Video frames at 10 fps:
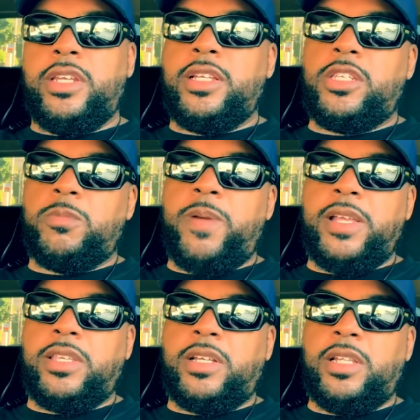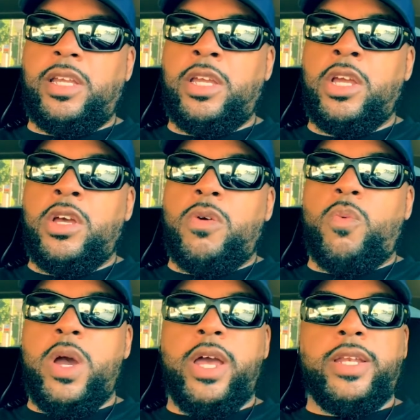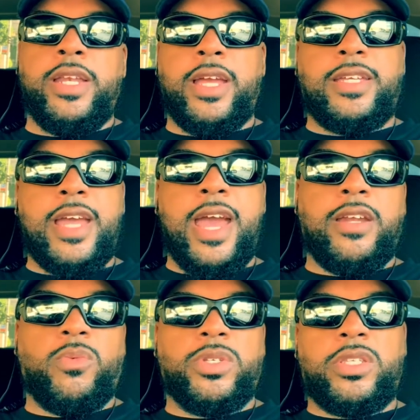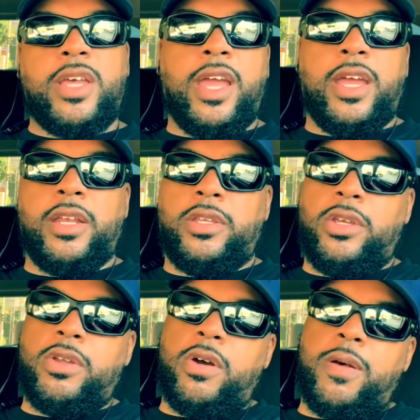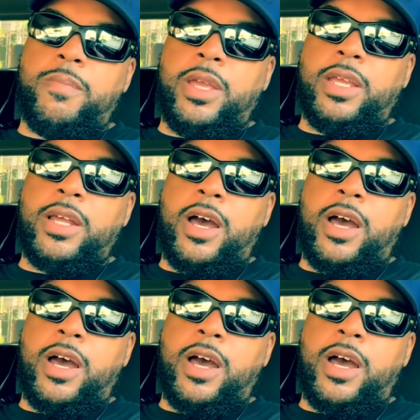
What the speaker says: And this is basically what Nick Cannon was saying, you know what I mean?